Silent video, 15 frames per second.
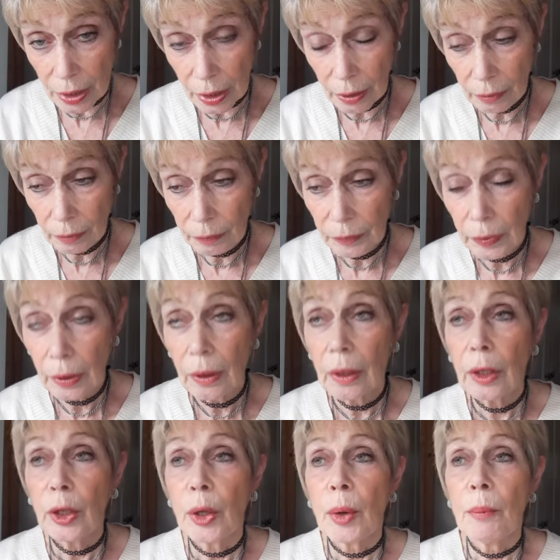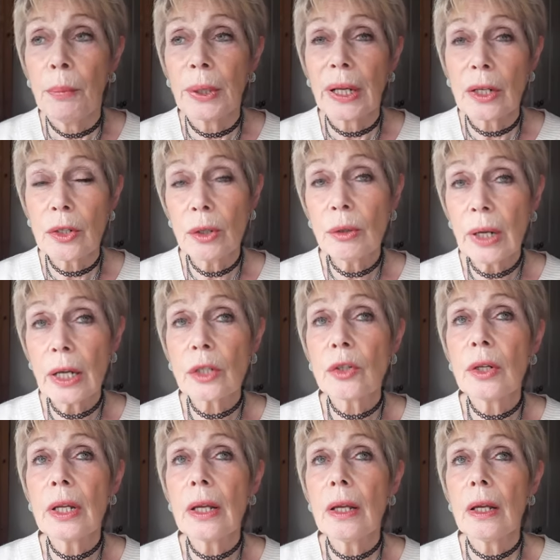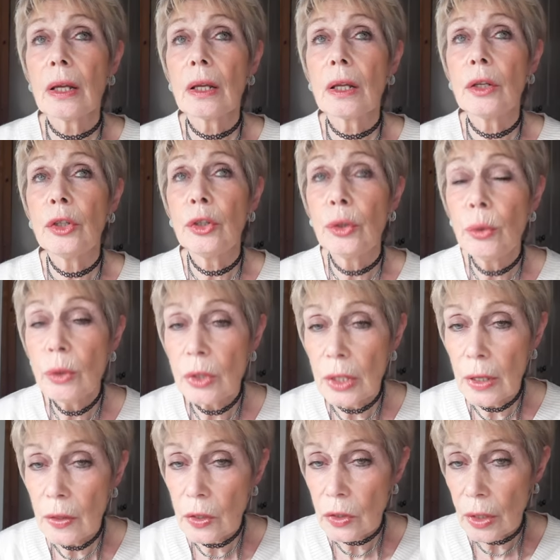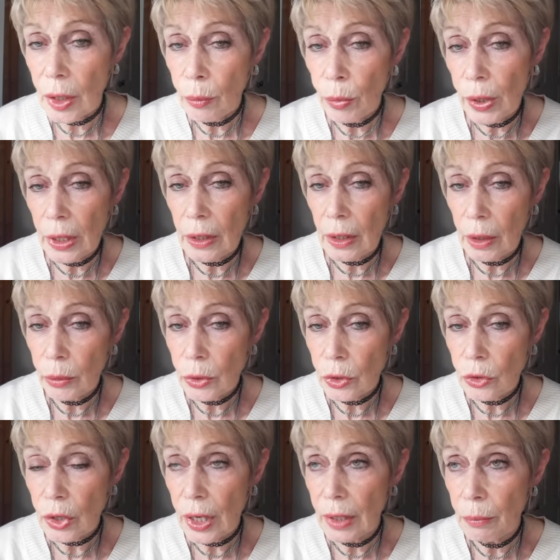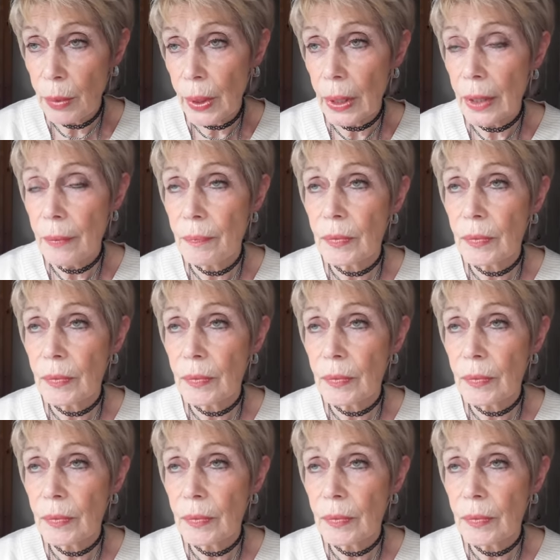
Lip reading: in, but I don't actually use it in the same way that I was trained by.